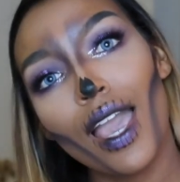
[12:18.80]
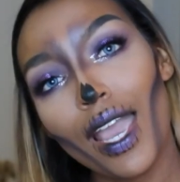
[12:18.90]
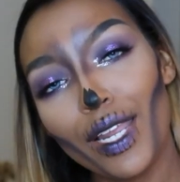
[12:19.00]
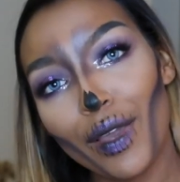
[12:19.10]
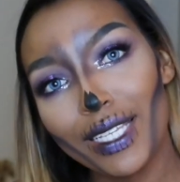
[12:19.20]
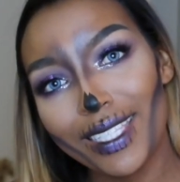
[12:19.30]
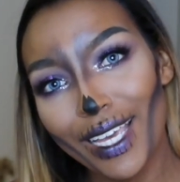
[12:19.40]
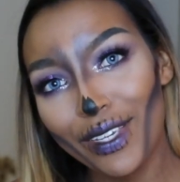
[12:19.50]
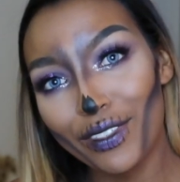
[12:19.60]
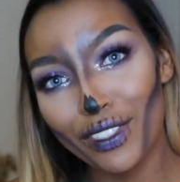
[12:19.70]
Anyways,
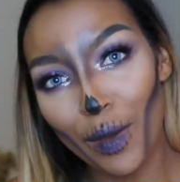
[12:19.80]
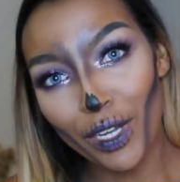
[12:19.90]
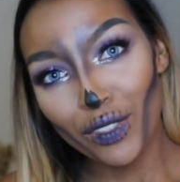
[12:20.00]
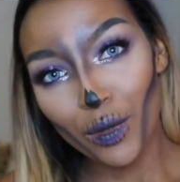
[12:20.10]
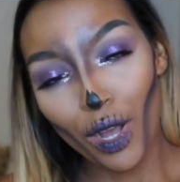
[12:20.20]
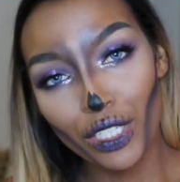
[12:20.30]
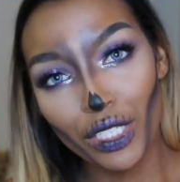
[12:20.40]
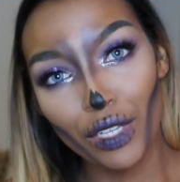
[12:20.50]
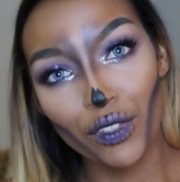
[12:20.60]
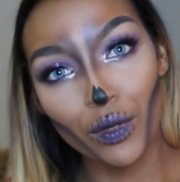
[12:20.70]
thank you so much for
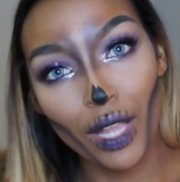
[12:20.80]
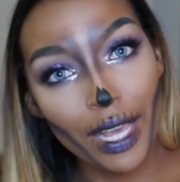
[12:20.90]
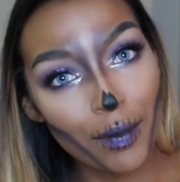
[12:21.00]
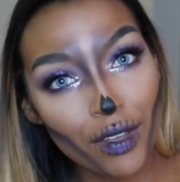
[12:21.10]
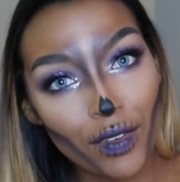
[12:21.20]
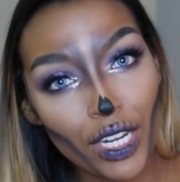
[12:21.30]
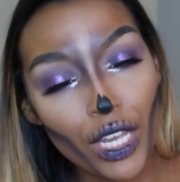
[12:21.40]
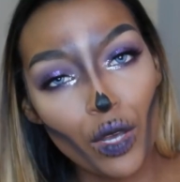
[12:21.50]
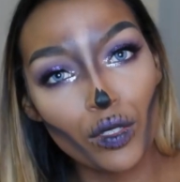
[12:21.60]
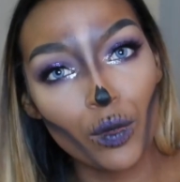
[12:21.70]
watching. If you like my
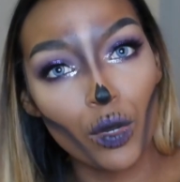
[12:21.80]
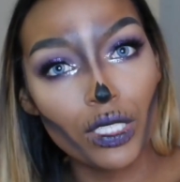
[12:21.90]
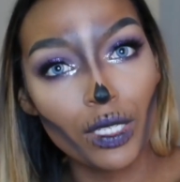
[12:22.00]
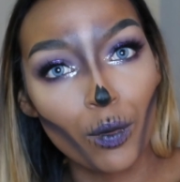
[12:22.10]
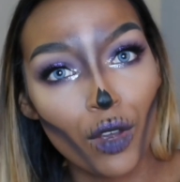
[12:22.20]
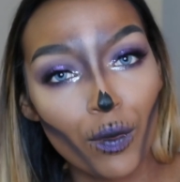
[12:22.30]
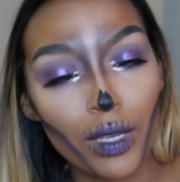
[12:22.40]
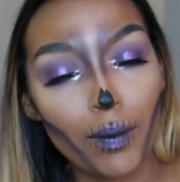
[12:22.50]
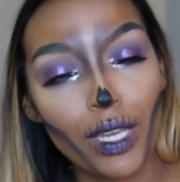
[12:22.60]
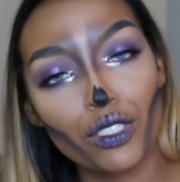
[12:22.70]
videos and want to see more from
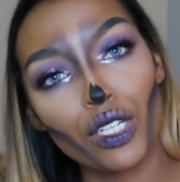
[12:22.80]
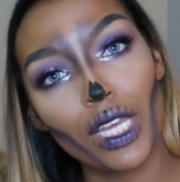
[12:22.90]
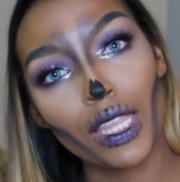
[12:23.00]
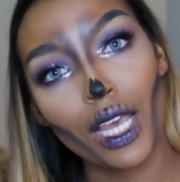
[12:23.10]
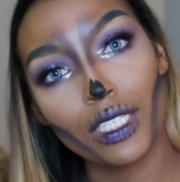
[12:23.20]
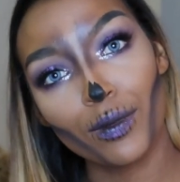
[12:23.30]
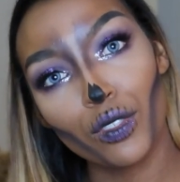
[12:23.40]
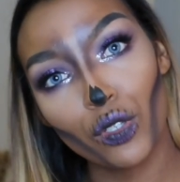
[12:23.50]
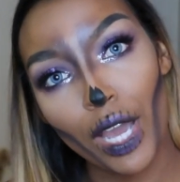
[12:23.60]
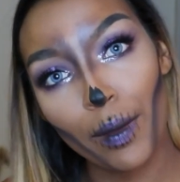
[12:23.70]
me, make sure to hit that
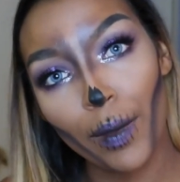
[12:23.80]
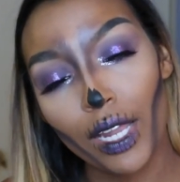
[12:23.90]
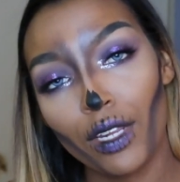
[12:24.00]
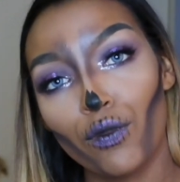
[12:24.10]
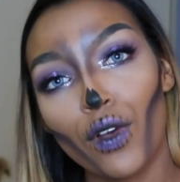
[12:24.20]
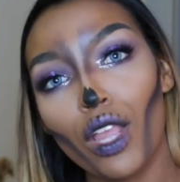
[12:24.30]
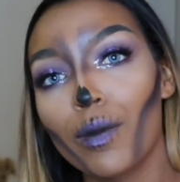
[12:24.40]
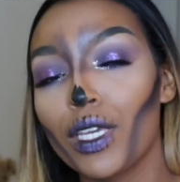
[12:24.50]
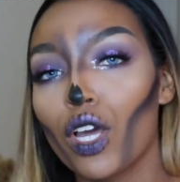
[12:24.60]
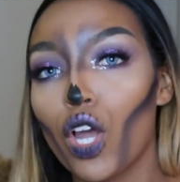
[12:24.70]
subscribe button and follow
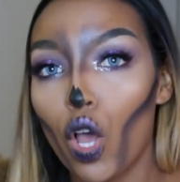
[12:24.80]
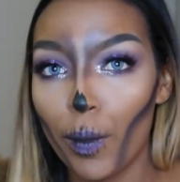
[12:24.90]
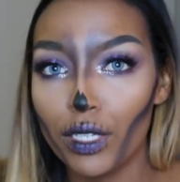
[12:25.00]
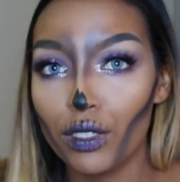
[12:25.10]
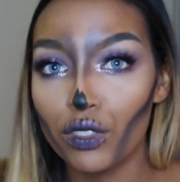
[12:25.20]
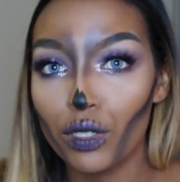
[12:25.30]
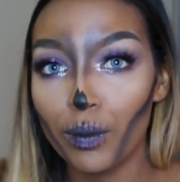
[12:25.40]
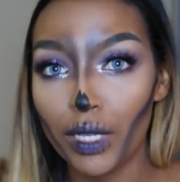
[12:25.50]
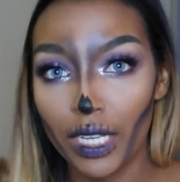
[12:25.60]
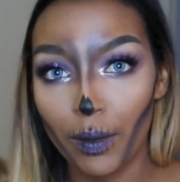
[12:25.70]
me on all my social
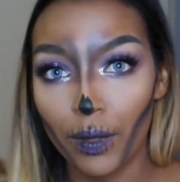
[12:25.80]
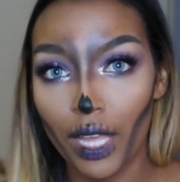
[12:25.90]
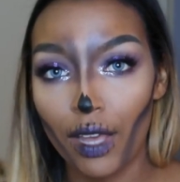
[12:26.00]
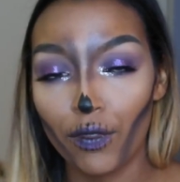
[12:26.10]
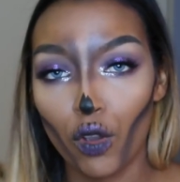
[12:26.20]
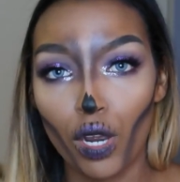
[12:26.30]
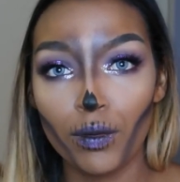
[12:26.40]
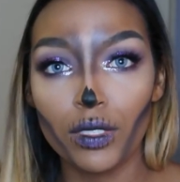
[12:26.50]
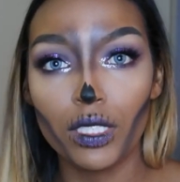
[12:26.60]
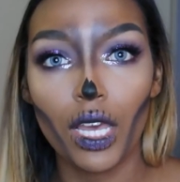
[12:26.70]
media
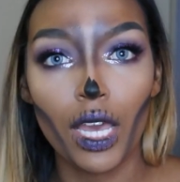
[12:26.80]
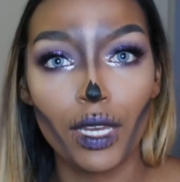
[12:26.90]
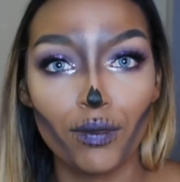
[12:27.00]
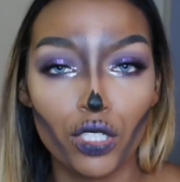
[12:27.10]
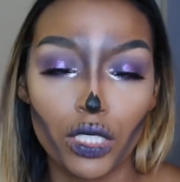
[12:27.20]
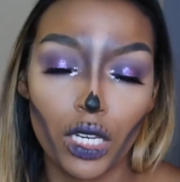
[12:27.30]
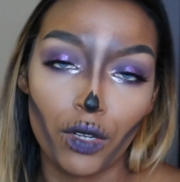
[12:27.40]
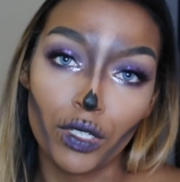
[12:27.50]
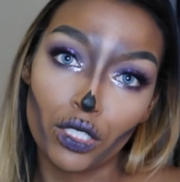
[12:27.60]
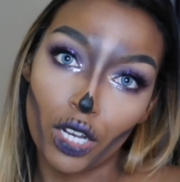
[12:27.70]
platforms. I'm just
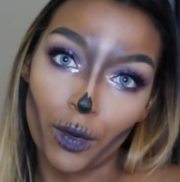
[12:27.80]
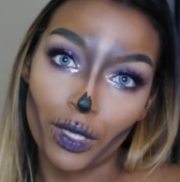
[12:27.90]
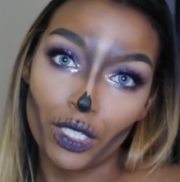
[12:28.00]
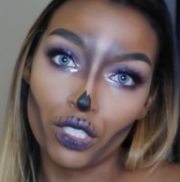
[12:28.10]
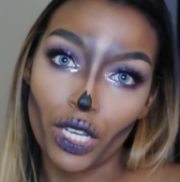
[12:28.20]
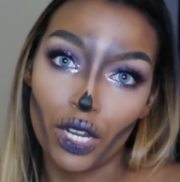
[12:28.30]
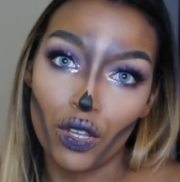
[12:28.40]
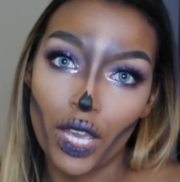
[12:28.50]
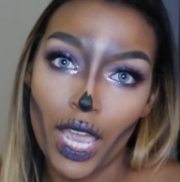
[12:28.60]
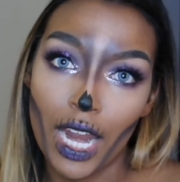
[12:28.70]
getting restarted with this
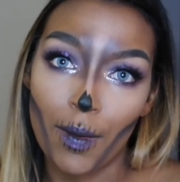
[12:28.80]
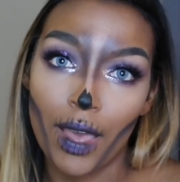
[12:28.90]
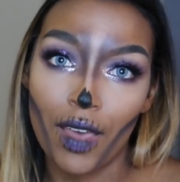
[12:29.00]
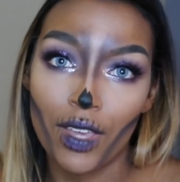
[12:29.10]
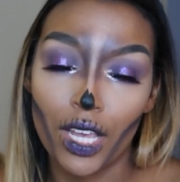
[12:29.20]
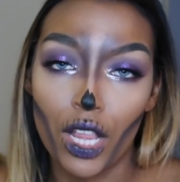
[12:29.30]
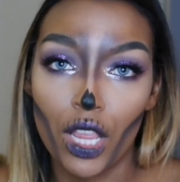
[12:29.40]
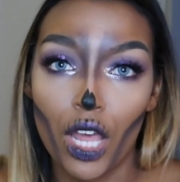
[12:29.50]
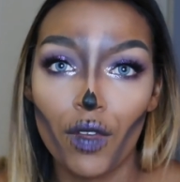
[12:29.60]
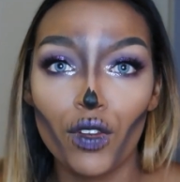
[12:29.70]
channel and I'm having a
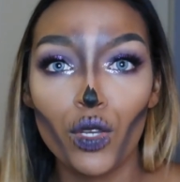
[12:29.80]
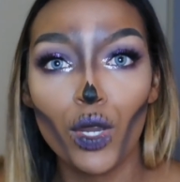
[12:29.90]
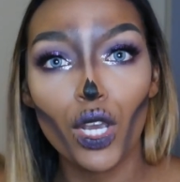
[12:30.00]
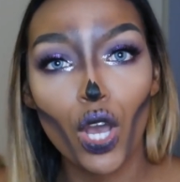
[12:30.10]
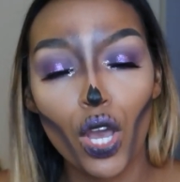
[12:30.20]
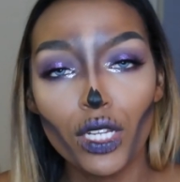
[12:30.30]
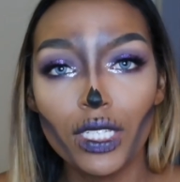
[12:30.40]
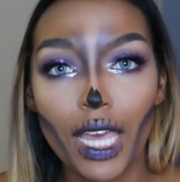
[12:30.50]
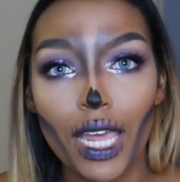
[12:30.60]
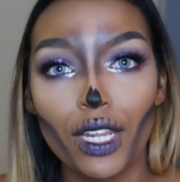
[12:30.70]
lot of new
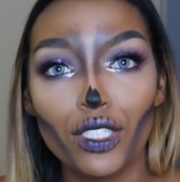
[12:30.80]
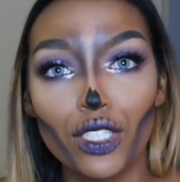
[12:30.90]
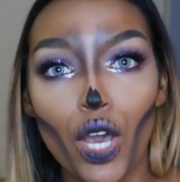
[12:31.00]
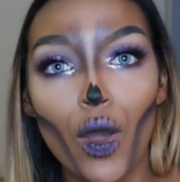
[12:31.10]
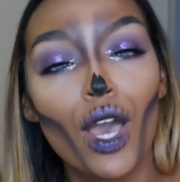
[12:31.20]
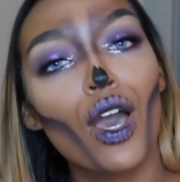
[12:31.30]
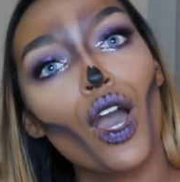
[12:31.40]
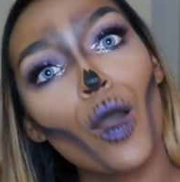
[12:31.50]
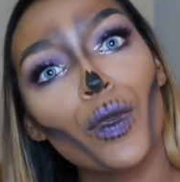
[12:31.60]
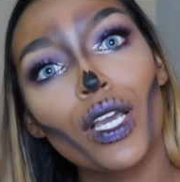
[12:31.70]
content. So
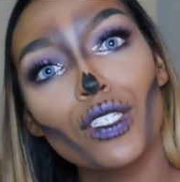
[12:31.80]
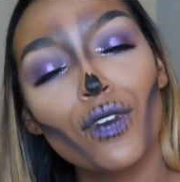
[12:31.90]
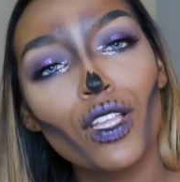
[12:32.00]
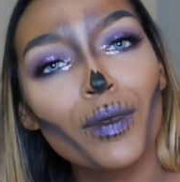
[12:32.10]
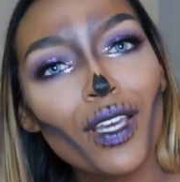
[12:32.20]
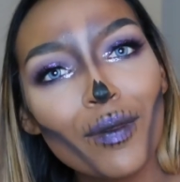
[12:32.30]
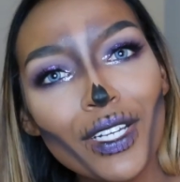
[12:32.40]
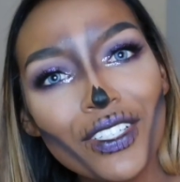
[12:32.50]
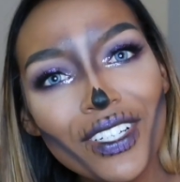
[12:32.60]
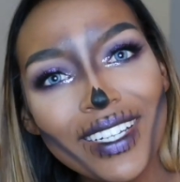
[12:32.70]
I hope you guys follow me on
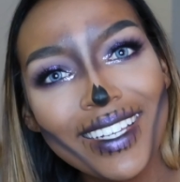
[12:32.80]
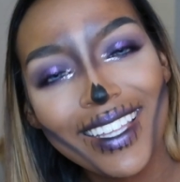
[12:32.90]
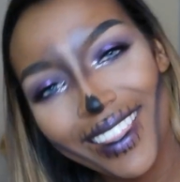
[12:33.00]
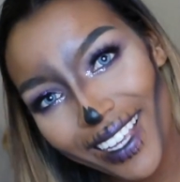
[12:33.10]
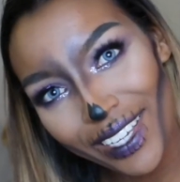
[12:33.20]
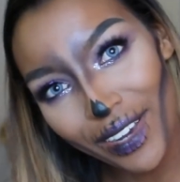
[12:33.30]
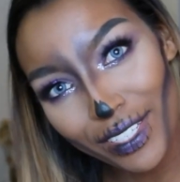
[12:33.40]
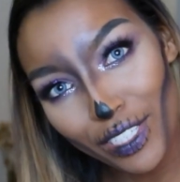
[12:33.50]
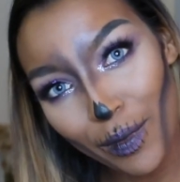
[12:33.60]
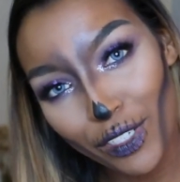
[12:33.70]
my journey. Thank you
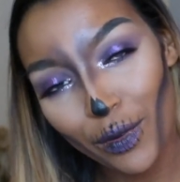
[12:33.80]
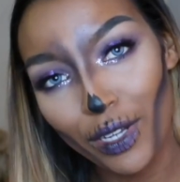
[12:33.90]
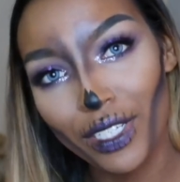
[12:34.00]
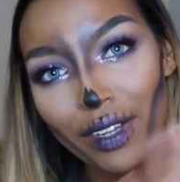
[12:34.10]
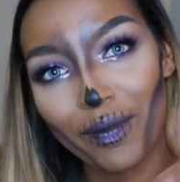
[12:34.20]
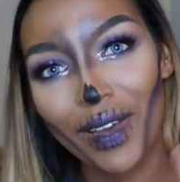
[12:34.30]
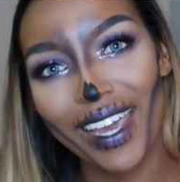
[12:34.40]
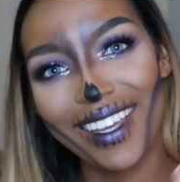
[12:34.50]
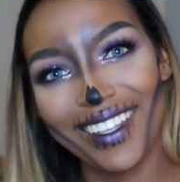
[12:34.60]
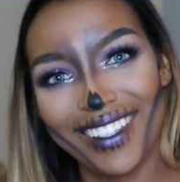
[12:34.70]
guys so much for watching. Bye.